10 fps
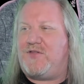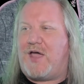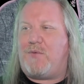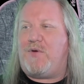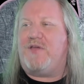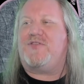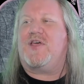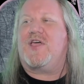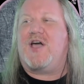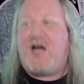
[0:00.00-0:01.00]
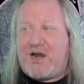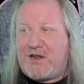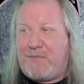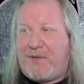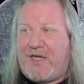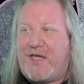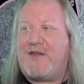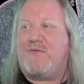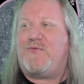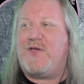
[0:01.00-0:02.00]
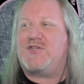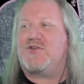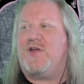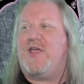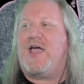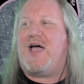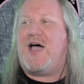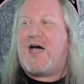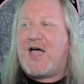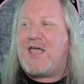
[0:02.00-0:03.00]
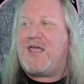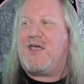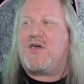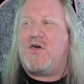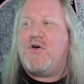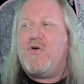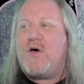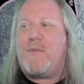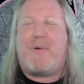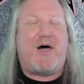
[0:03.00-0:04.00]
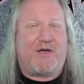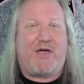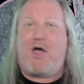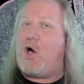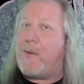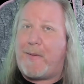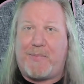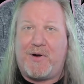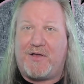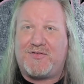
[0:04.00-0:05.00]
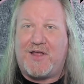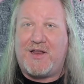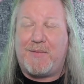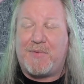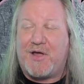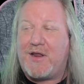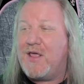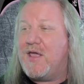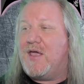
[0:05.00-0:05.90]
That was Kari Band featuring Ai Kuwabara. I hope I pronounced that name right.